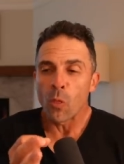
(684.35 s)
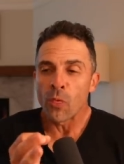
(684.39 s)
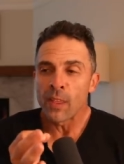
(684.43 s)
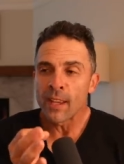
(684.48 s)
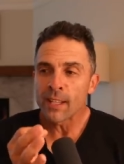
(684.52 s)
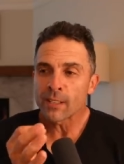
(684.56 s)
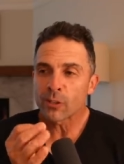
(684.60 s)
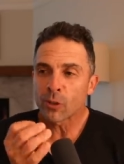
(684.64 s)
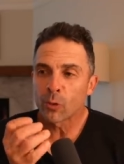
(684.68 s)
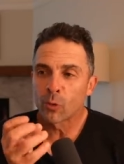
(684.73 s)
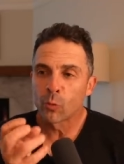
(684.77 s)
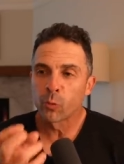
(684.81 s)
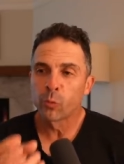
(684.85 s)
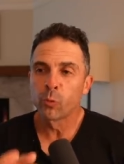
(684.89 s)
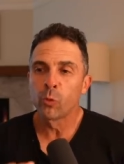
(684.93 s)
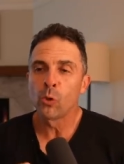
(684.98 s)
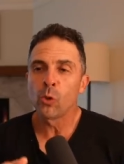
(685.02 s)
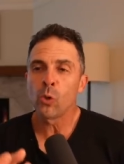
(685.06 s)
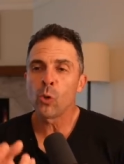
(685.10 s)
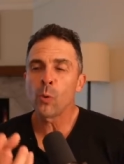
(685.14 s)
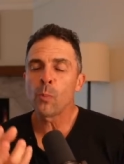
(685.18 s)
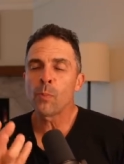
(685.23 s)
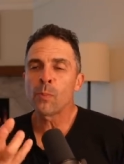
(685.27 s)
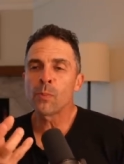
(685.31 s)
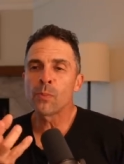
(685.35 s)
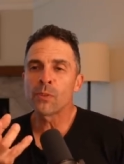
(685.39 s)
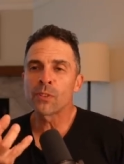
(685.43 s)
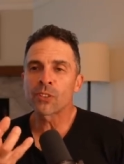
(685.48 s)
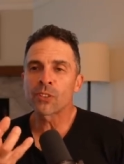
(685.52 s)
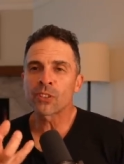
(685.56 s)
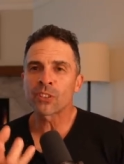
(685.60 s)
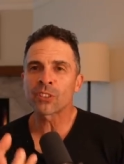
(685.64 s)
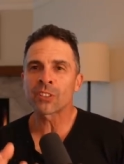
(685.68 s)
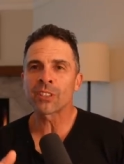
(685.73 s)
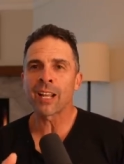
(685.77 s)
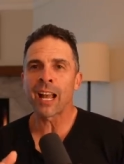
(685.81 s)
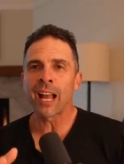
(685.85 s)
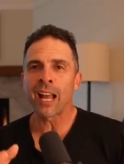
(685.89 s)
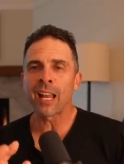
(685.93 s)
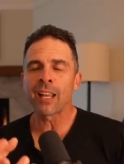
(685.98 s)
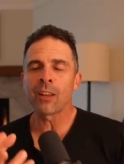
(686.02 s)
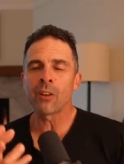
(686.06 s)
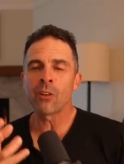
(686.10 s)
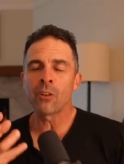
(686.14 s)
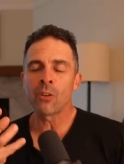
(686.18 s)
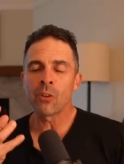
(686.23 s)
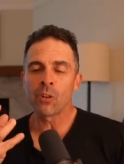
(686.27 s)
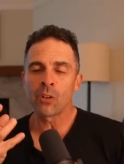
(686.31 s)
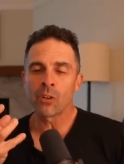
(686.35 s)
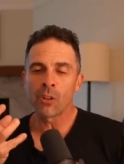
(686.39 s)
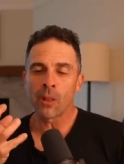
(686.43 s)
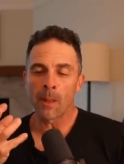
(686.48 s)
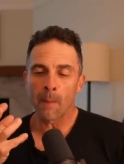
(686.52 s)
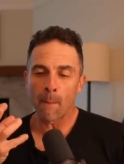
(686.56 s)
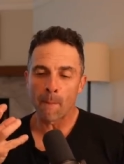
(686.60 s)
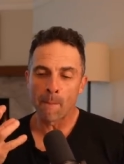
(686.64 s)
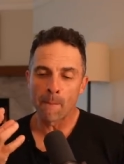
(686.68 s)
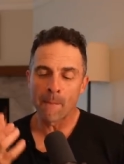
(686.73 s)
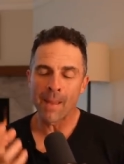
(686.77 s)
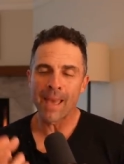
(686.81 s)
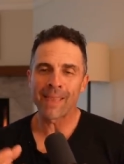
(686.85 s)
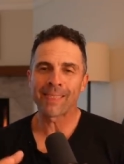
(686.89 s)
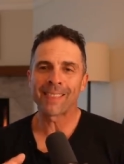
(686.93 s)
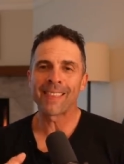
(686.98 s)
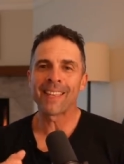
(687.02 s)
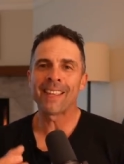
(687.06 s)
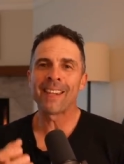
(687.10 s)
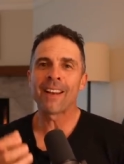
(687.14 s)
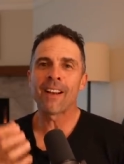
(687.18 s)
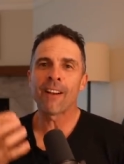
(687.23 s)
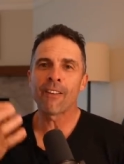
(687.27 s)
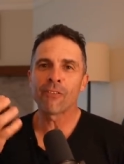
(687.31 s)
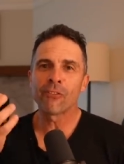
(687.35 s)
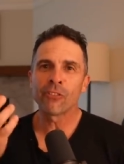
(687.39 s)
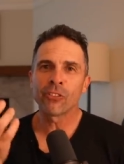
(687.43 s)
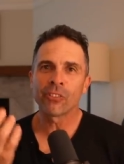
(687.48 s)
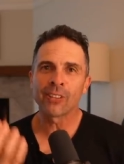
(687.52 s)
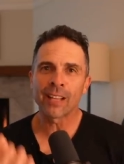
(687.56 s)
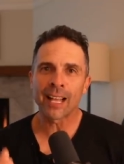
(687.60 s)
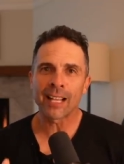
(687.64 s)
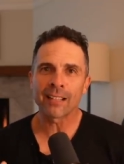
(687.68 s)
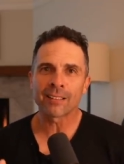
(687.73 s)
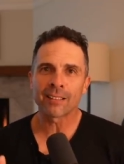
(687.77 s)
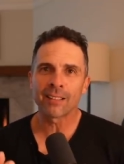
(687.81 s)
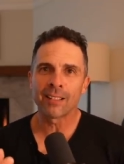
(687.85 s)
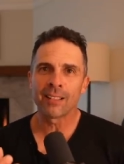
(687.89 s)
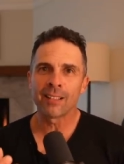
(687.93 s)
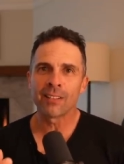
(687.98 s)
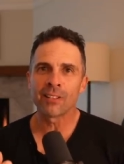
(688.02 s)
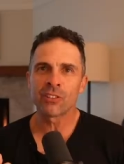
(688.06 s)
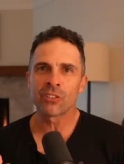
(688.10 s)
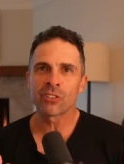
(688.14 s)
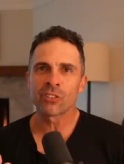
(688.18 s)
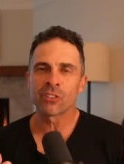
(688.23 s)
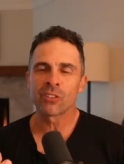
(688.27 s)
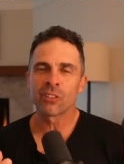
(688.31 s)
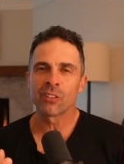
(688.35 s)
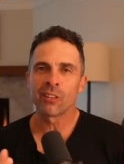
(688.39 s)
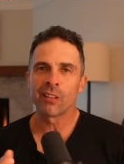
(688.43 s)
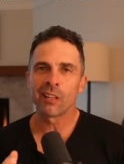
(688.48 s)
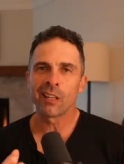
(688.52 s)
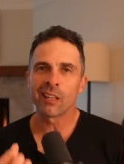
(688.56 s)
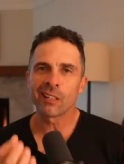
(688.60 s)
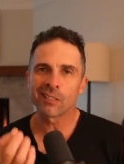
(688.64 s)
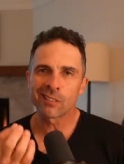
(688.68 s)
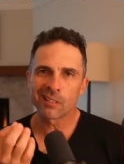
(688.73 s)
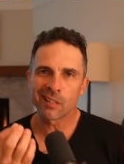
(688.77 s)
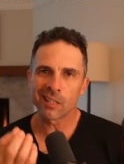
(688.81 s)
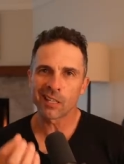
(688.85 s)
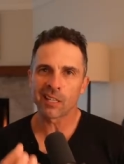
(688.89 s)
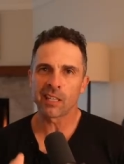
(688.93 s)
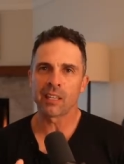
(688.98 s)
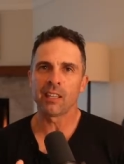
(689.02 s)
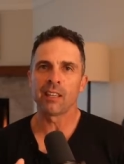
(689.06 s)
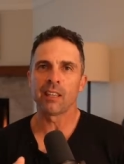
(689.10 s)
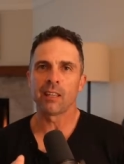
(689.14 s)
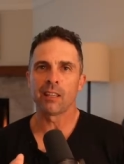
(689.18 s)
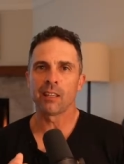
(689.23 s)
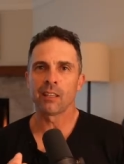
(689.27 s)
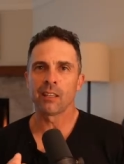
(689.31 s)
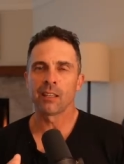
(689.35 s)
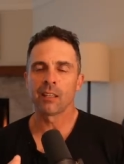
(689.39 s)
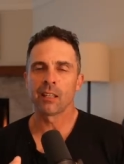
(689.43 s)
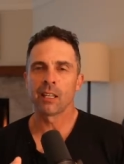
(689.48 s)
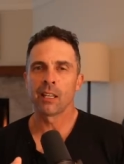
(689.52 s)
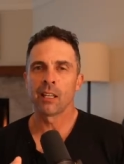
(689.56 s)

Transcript: this group style method of lessons is the key.